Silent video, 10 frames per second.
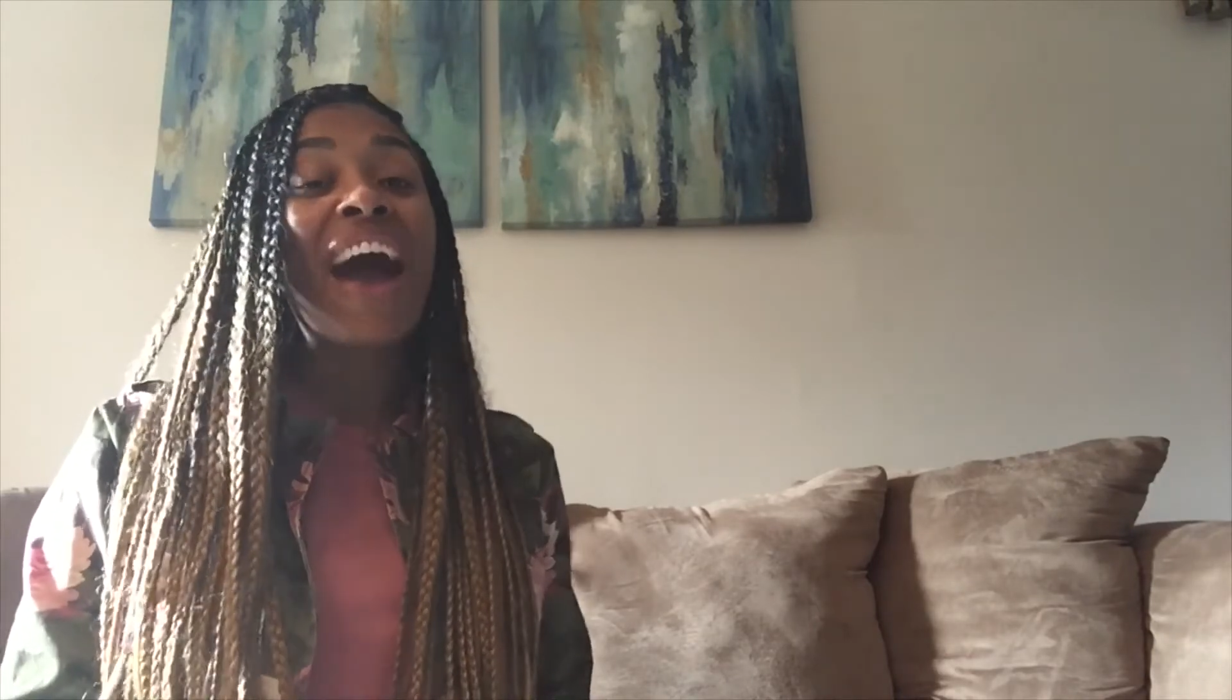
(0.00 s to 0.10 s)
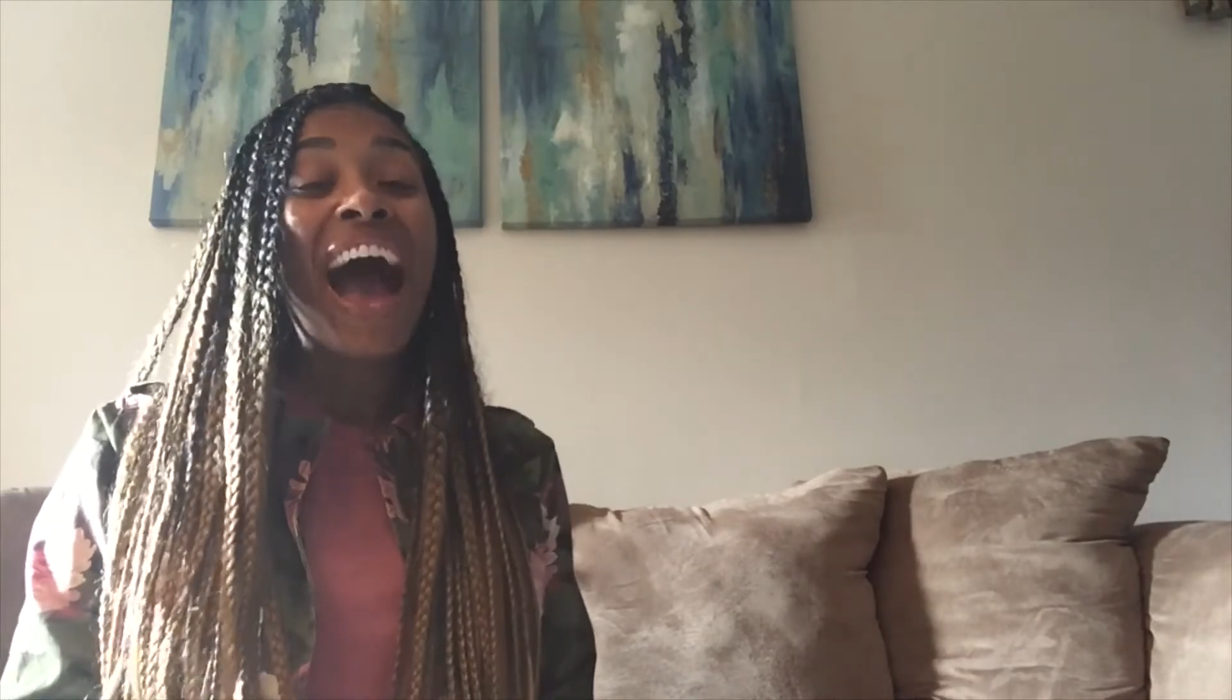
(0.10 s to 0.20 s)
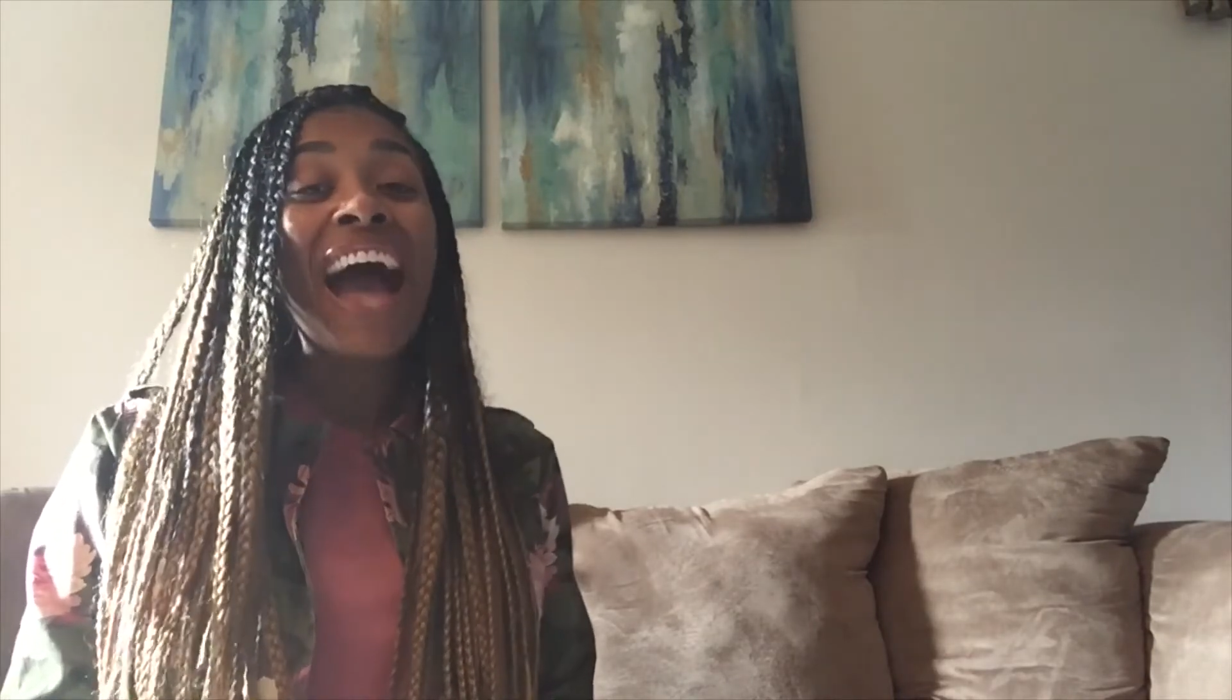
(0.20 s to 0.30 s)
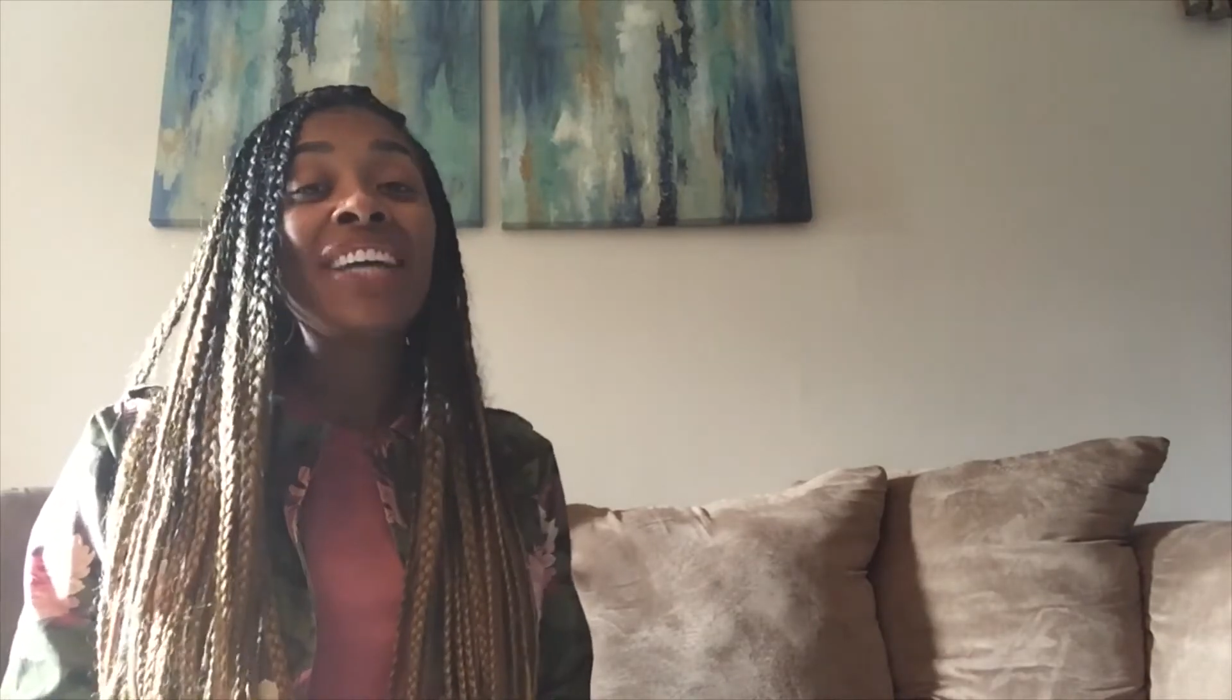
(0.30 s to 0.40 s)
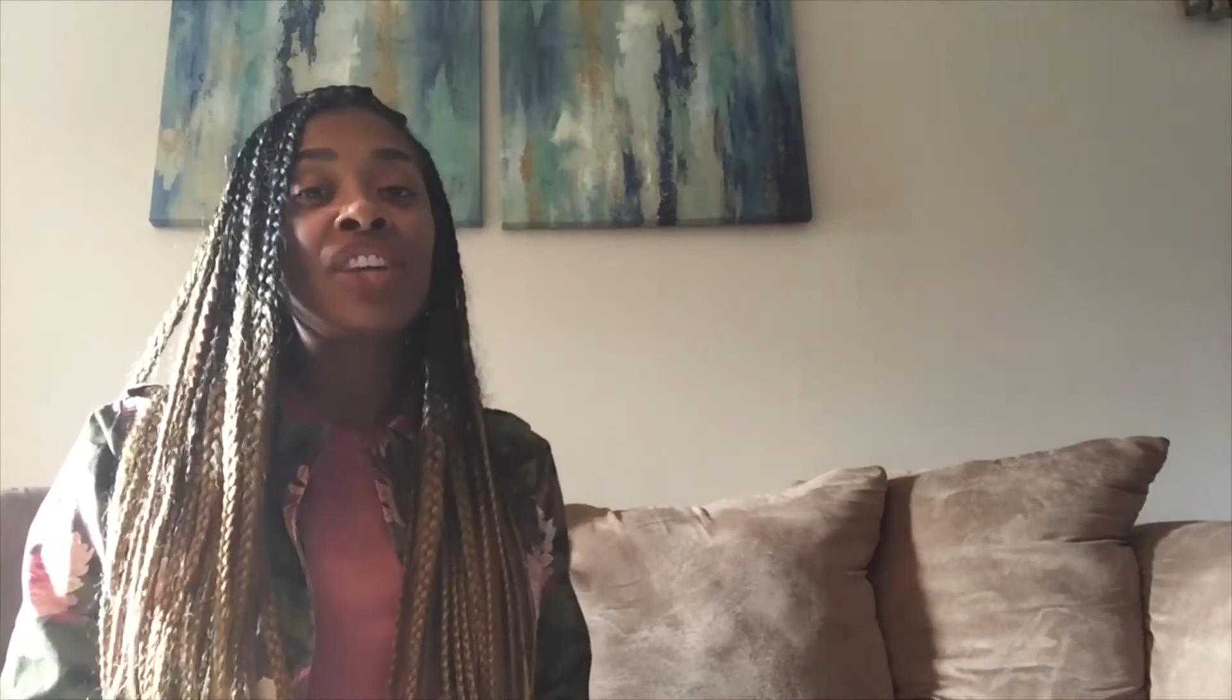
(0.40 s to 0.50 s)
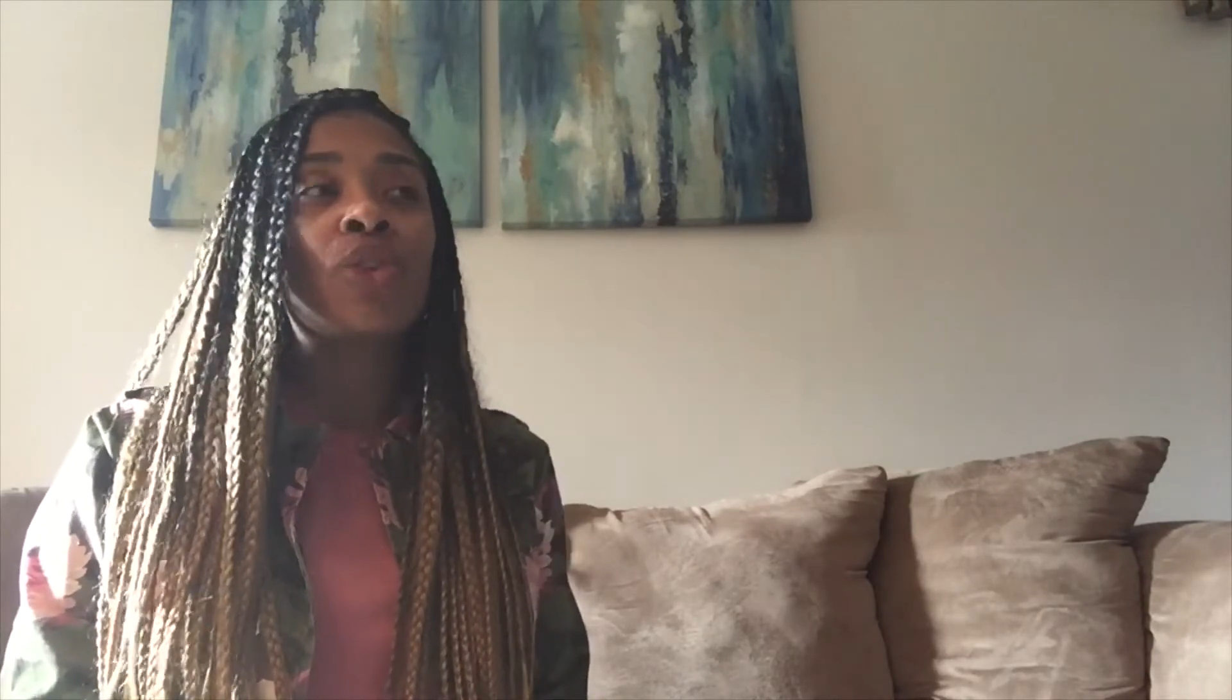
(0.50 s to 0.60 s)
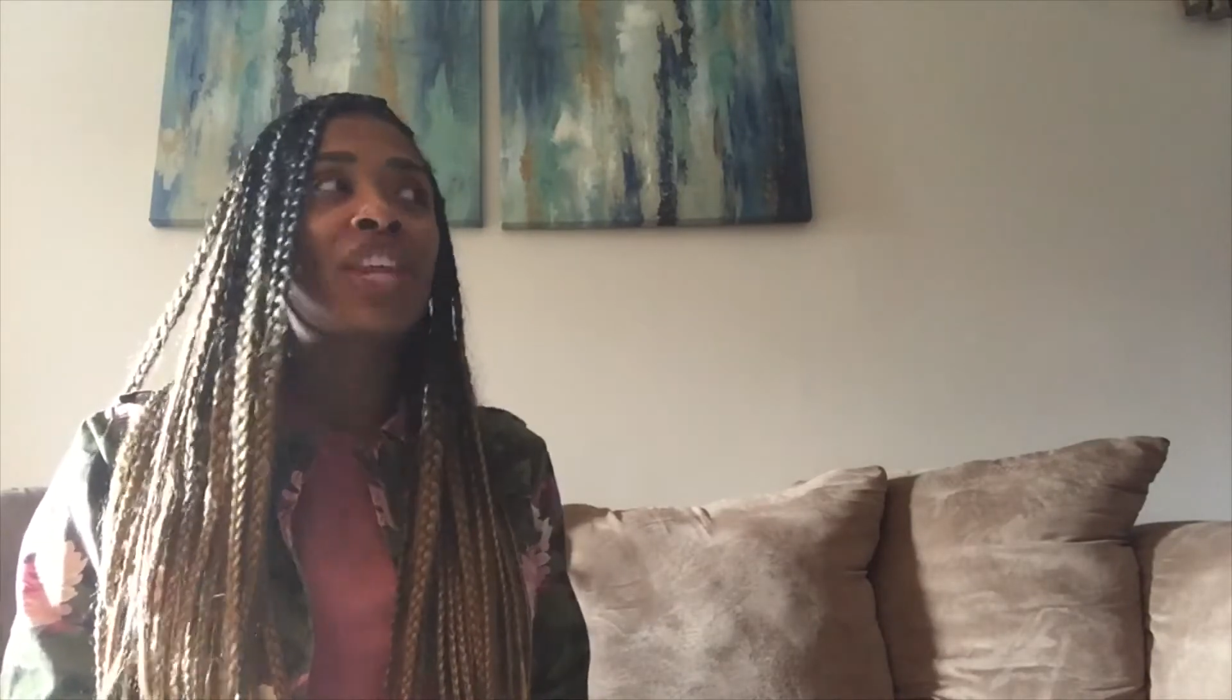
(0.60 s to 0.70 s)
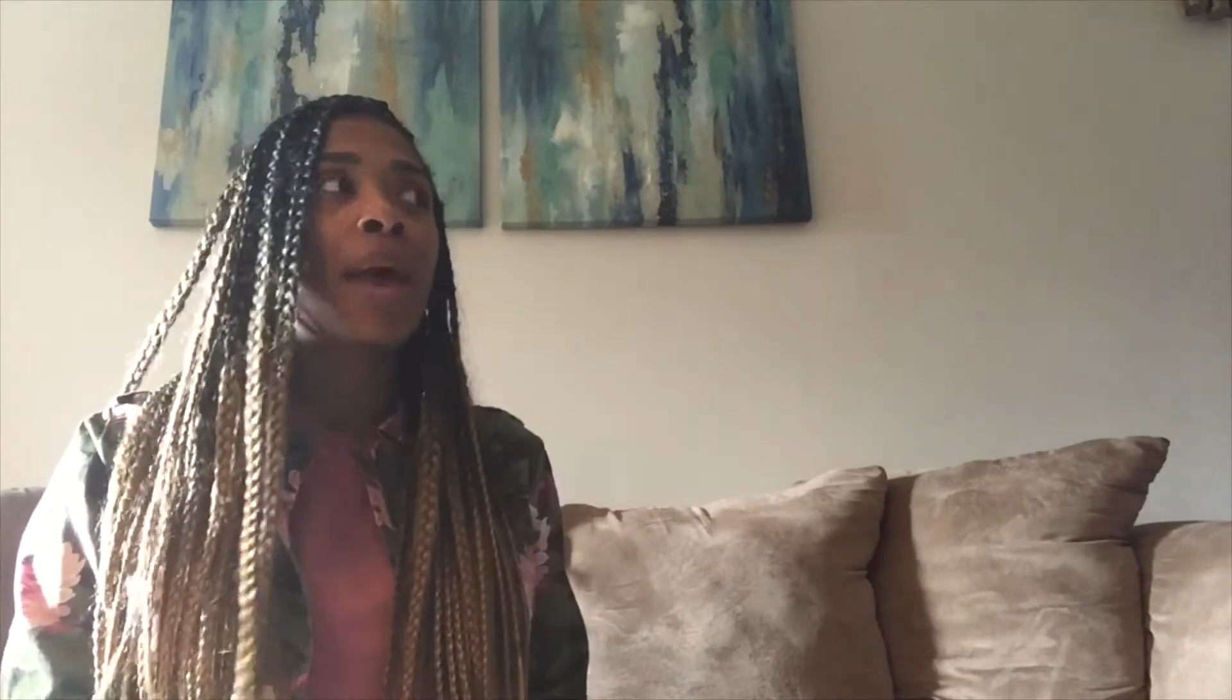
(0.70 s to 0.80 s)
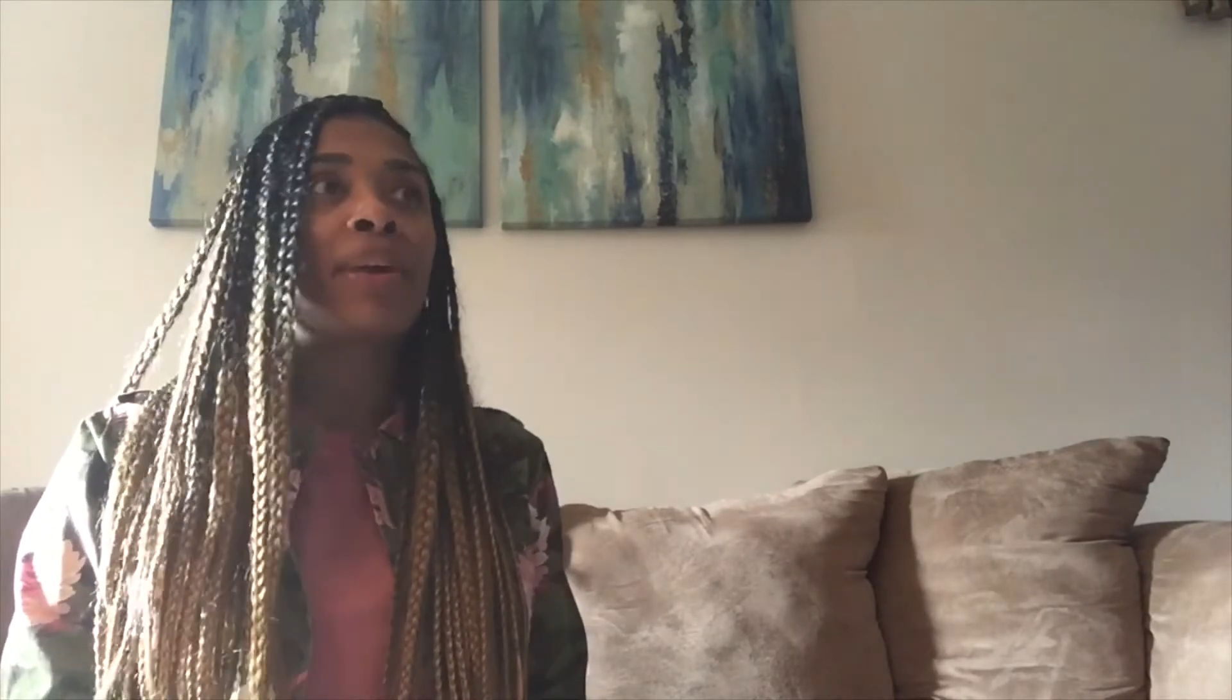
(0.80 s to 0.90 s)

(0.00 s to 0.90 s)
I know that I'm